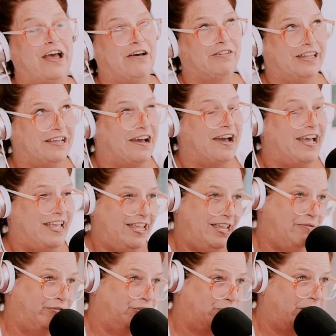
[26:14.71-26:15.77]
found the guy.
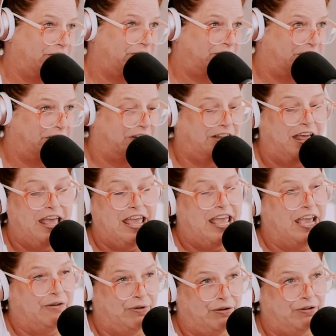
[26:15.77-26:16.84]
He was wonderful,
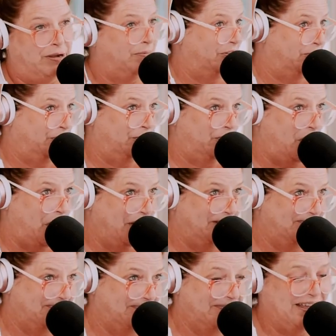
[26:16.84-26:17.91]
and we were able to move on.
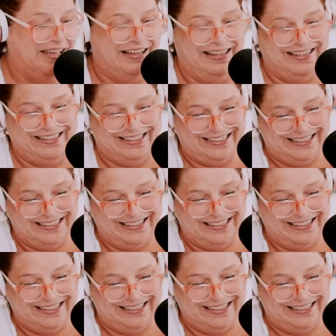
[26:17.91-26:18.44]
Yep.